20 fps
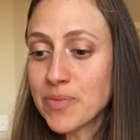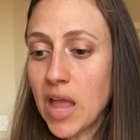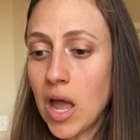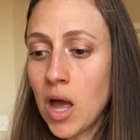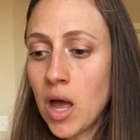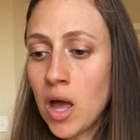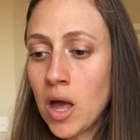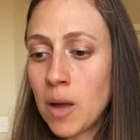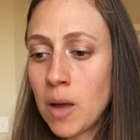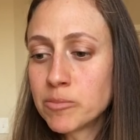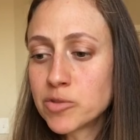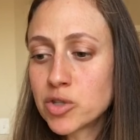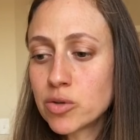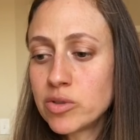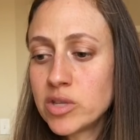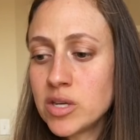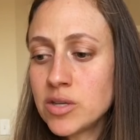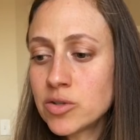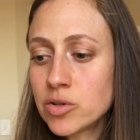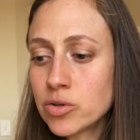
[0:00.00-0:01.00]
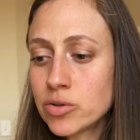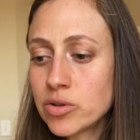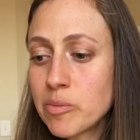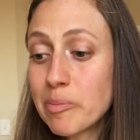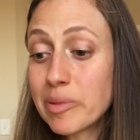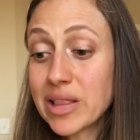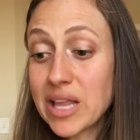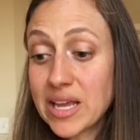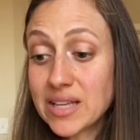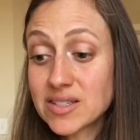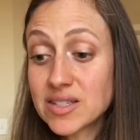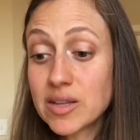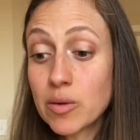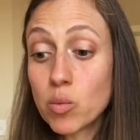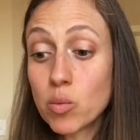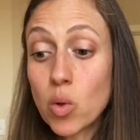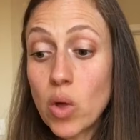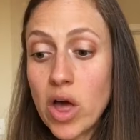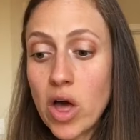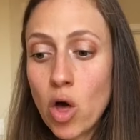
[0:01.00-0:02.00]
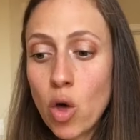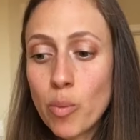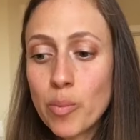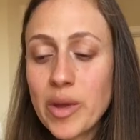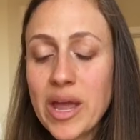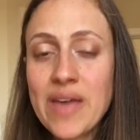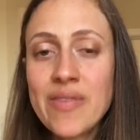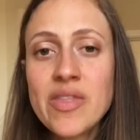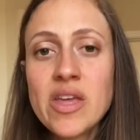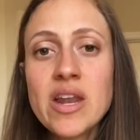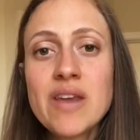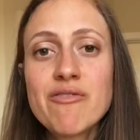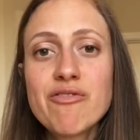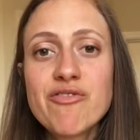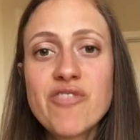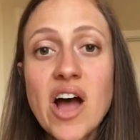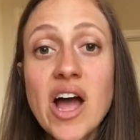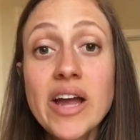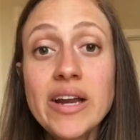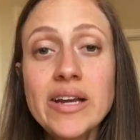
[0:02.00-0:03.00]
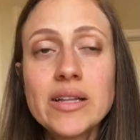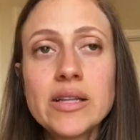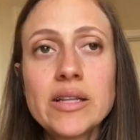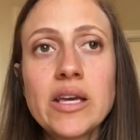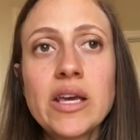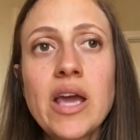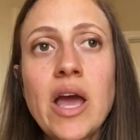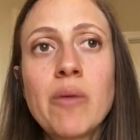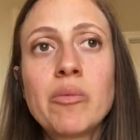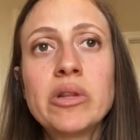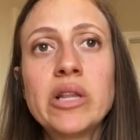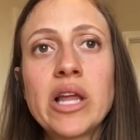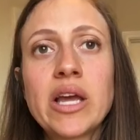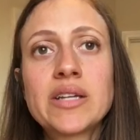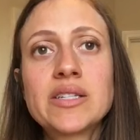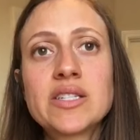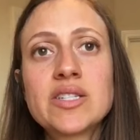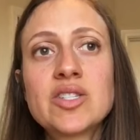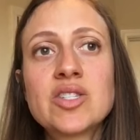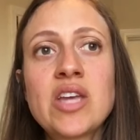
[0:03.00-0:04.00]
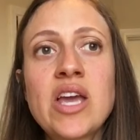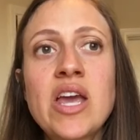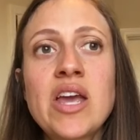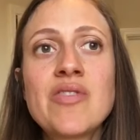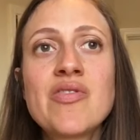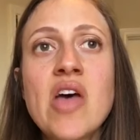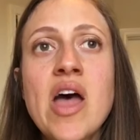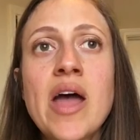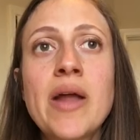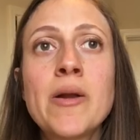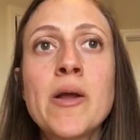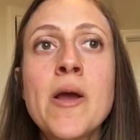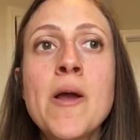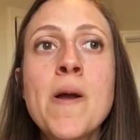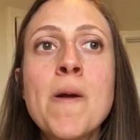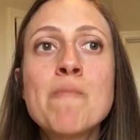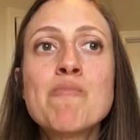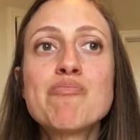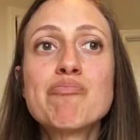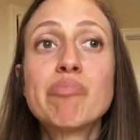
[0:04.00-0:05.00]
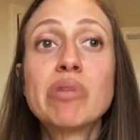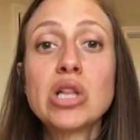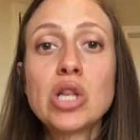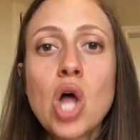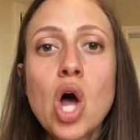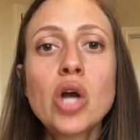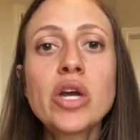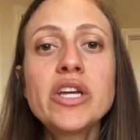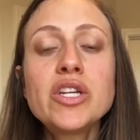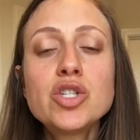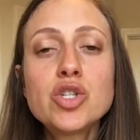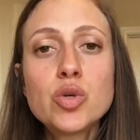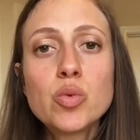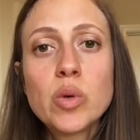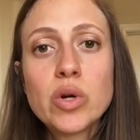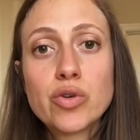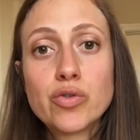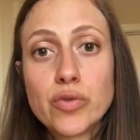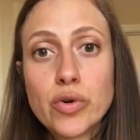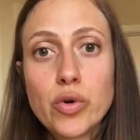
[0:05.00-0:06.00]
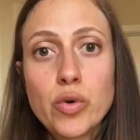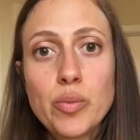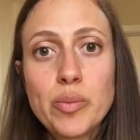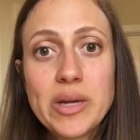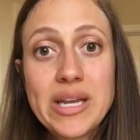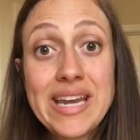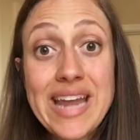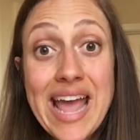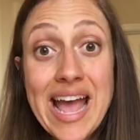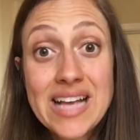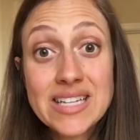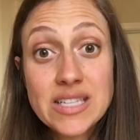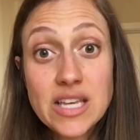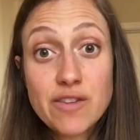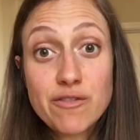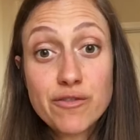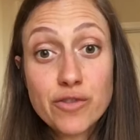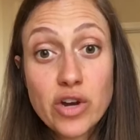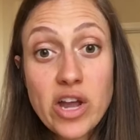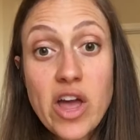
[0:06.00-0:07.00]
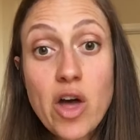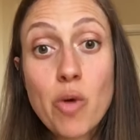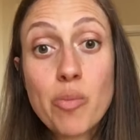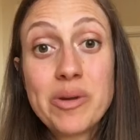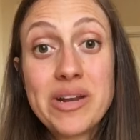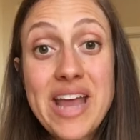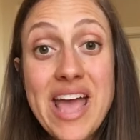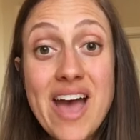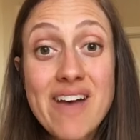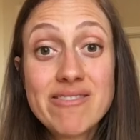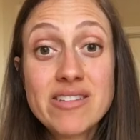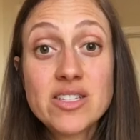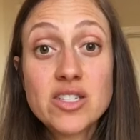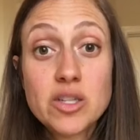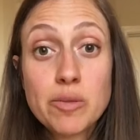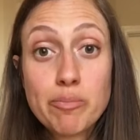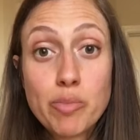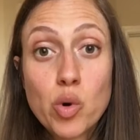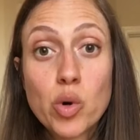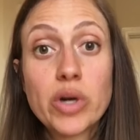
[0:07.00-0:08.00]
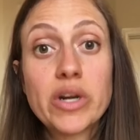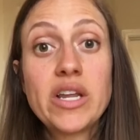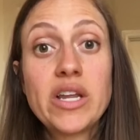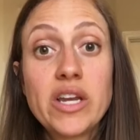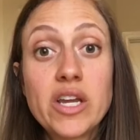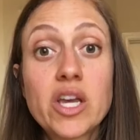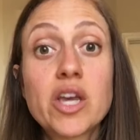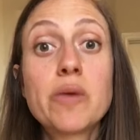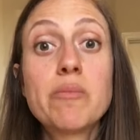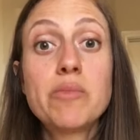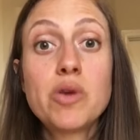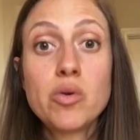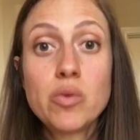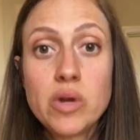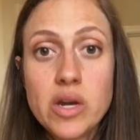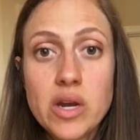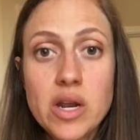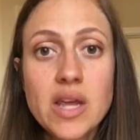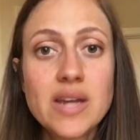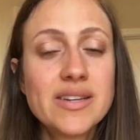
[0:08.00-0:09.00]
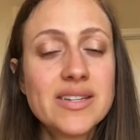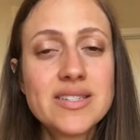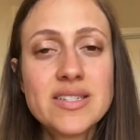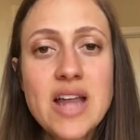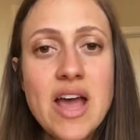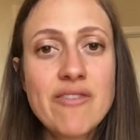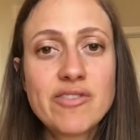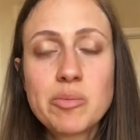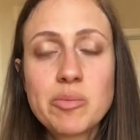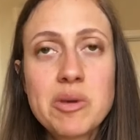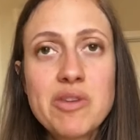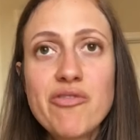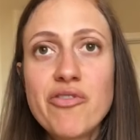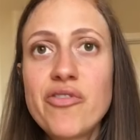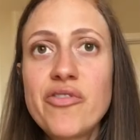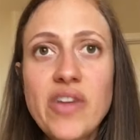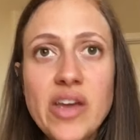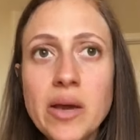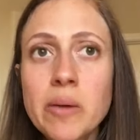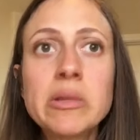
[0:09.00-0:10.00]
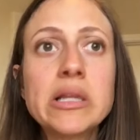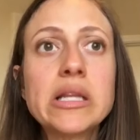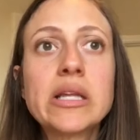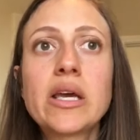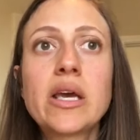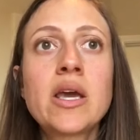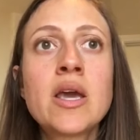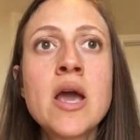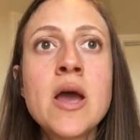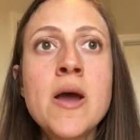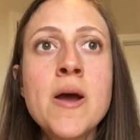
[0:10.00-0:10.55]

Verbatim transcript: Um, so these are the plants that will help. And then finally, I would like to say that belonging to a group and asking for help and having support in a community, it doesn't have to be family.